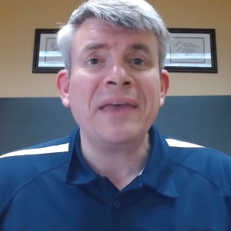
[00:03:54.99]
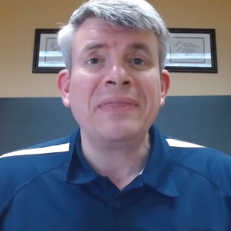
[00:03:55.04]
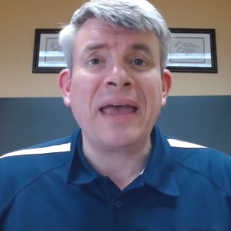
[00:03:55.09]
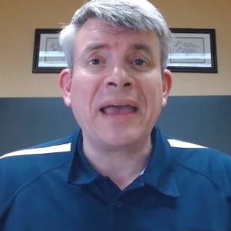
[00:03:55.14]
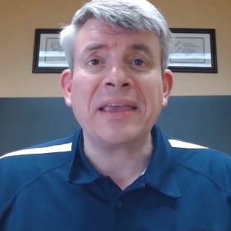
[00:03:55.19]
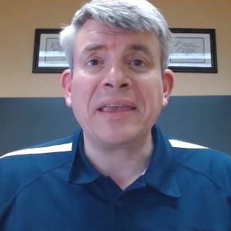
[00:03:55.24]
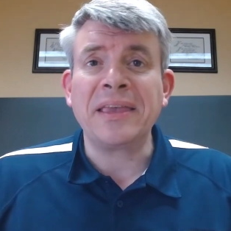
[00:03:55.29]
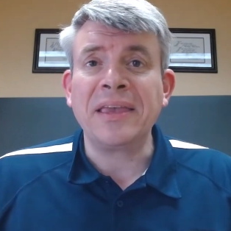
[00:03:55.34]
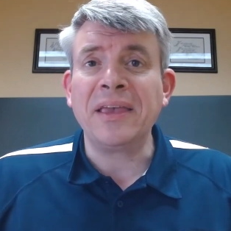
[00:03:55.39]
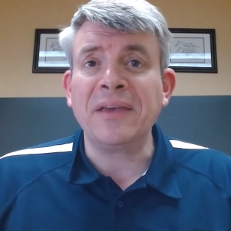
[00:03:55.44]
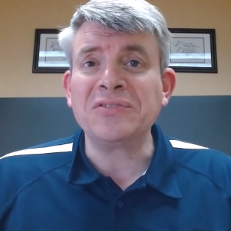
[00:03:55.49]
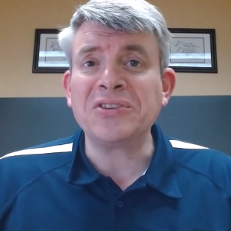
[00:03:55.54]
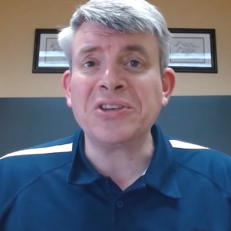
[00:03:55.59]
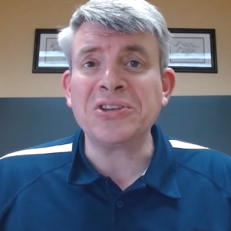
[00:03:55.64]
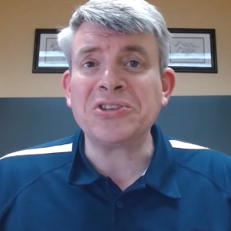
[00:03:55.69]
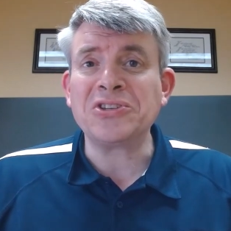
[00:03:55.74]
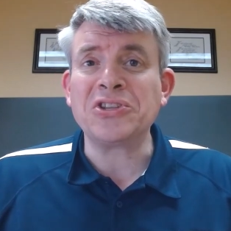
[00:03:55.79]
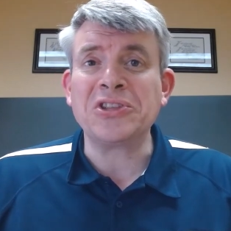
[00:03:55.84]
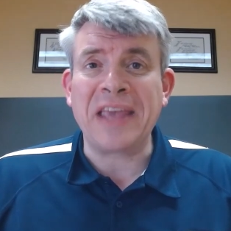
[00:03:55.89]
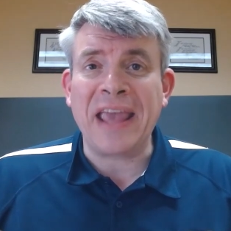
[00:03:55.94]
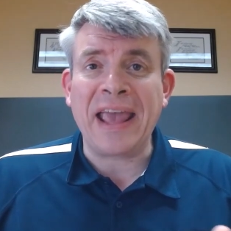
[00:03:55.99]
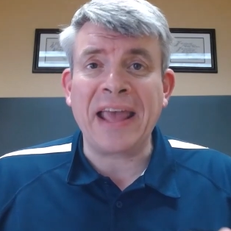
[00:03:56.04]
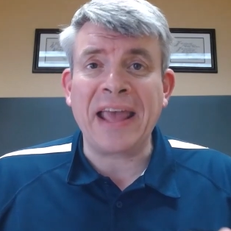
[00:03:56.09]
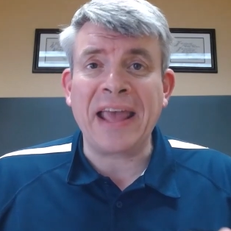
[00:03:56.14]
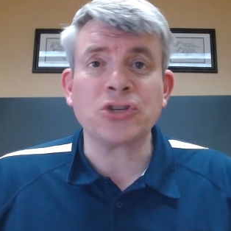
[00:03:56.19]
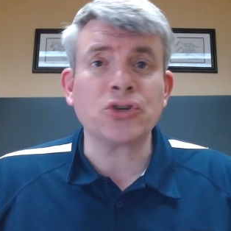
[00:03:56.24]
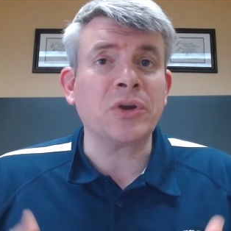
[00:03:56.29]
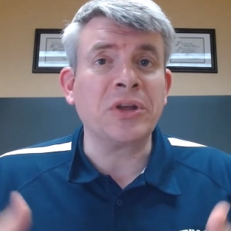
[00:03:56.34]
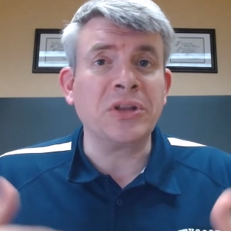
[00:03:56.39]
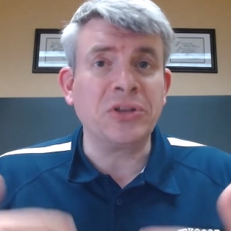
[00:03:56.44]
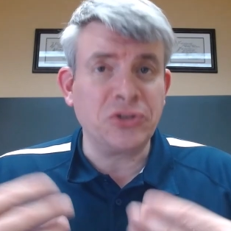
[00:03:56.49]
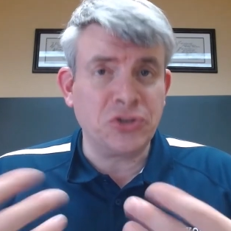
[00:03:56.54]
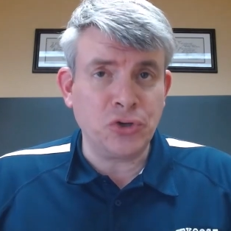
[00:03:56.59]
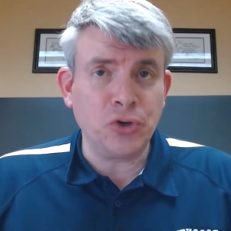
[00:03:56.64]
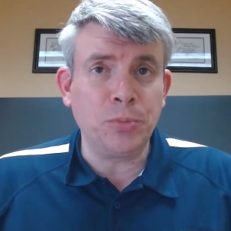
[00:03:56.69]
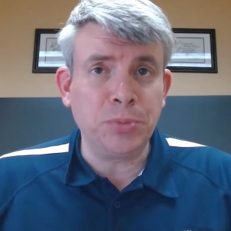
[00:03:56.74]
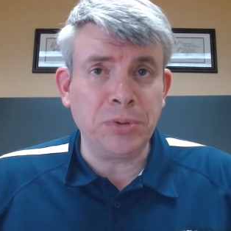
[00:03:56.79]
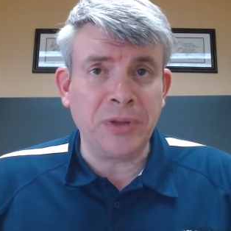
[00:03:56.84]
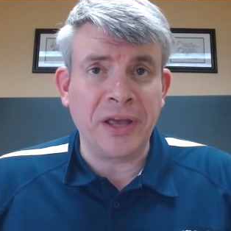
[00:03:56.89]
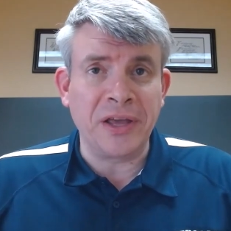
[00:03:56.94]
that gives us the answer in
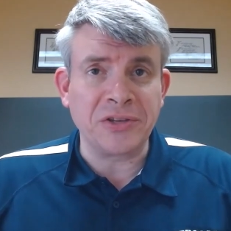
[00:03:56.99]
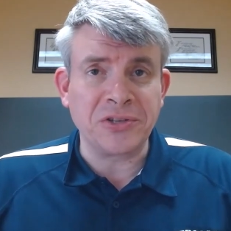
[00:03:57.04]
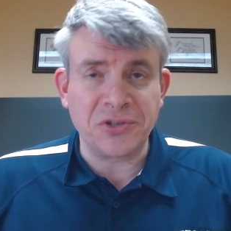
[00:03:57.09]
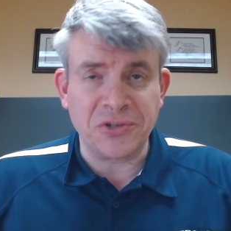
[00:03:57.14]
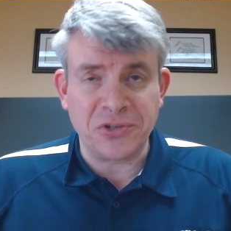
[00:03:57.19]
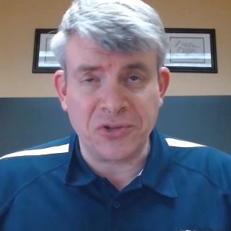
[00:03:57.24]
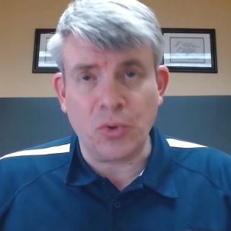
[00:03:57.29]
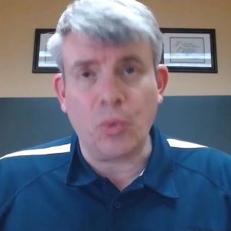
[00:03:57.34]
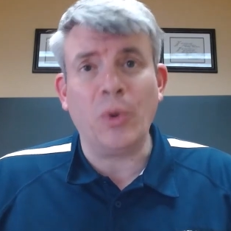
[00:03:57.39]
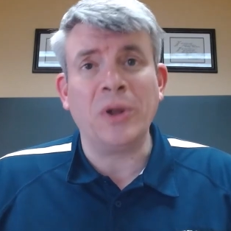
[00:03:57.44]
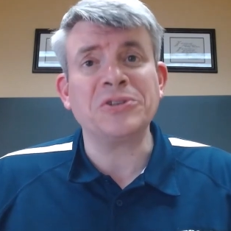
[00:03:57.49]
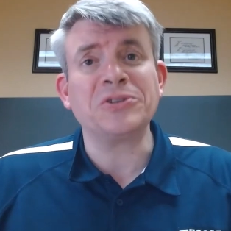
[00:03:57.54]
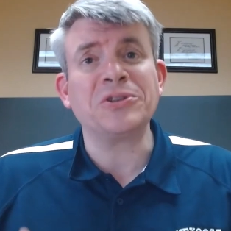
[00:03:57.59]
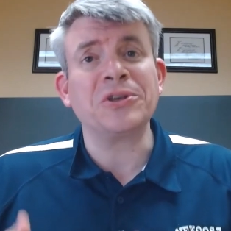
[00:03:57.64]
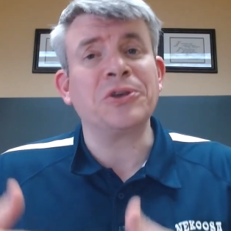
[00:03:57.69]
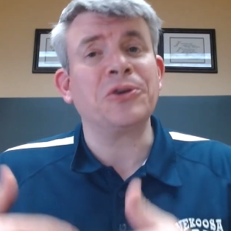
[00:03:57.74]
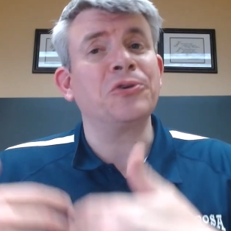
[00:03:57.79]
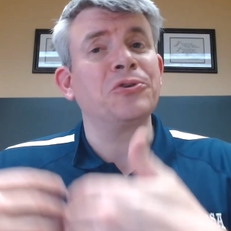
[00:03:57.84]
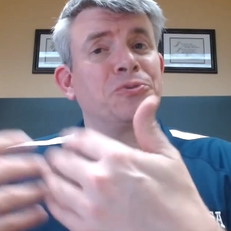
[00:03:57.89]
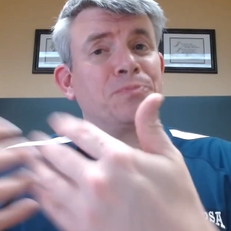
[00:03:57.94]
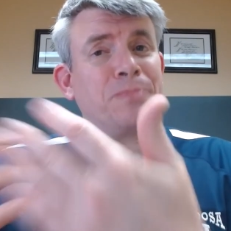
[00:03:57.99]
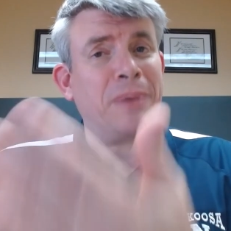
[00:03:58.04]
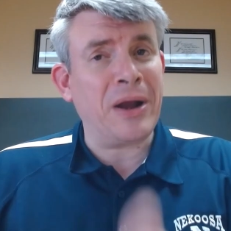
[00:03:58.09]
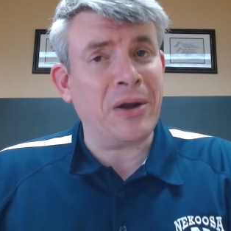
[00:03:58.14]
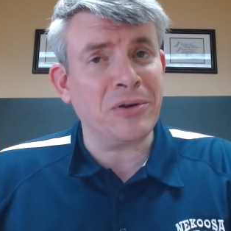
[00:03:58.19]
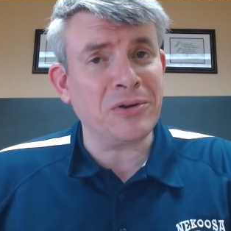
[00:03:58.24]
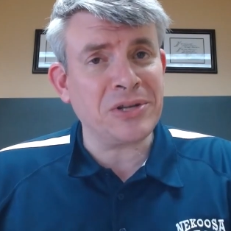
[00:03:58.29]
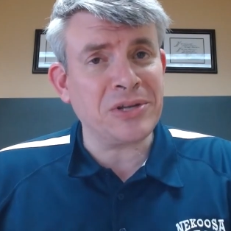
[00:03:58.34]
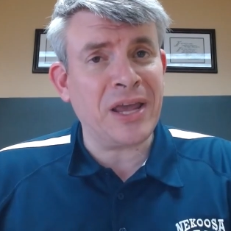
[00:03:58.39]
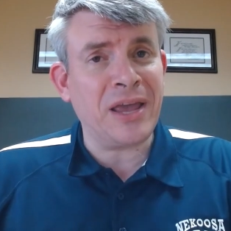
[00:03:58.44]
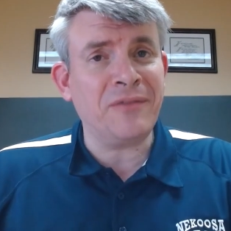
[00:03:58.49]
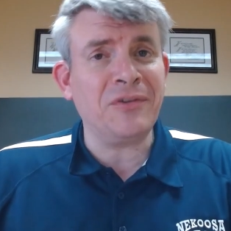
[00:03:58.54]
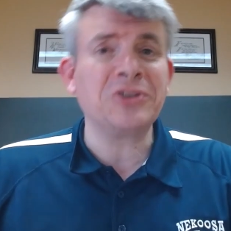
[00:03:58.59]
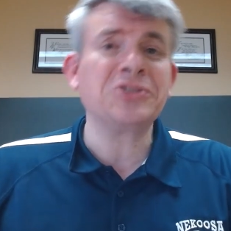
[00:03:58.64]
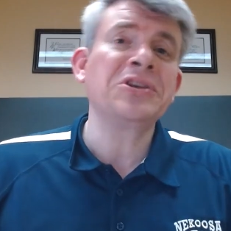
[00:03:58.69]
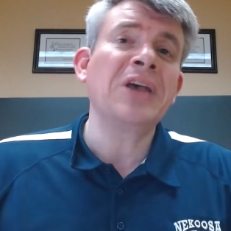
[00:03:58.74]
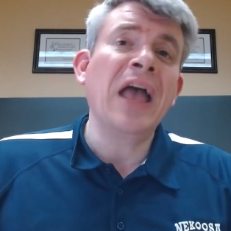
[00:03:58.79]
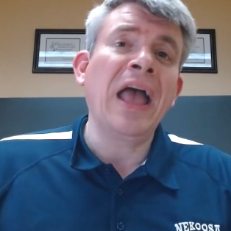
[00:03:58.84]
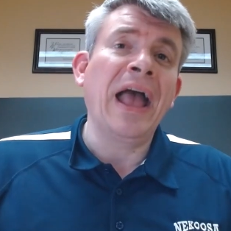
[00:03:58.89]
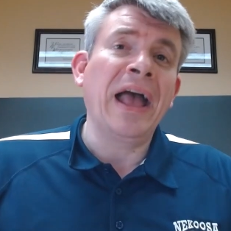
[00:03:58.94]
2 places, the ones that your parents gave
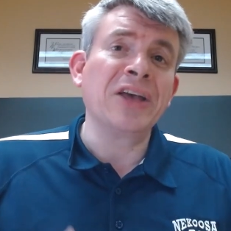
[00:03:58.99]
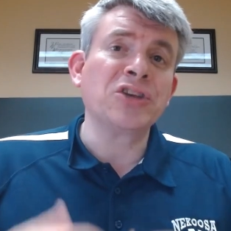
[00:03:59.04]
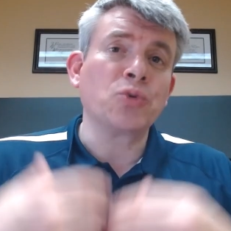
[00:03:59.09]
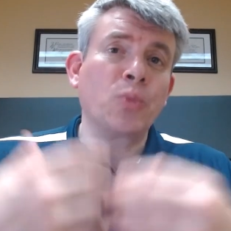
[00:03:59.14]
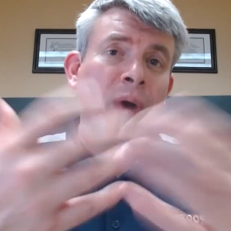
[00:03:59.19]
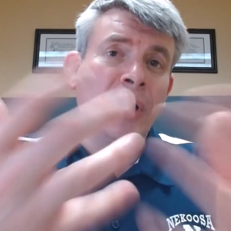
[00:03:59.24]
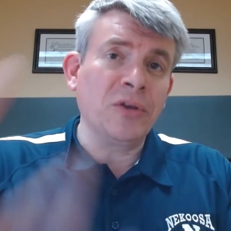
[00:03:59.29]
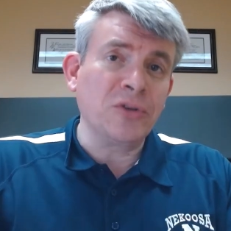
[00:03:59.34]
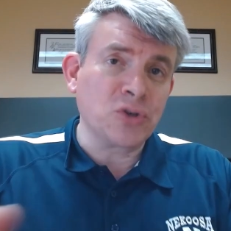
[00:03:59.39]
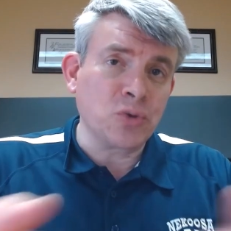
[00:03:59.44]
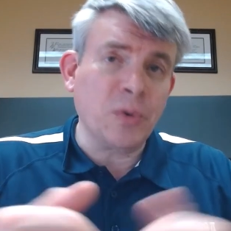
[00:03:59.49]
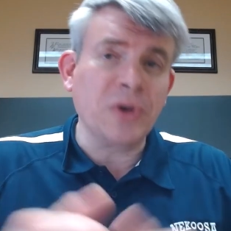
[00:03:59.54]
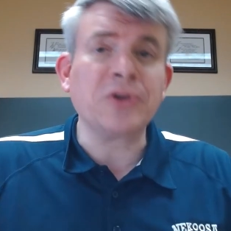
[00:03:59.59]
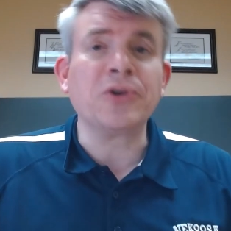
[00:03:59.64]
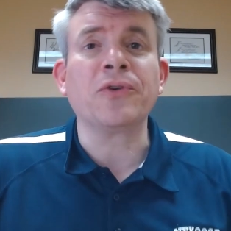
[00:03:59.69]
us, as well as what you're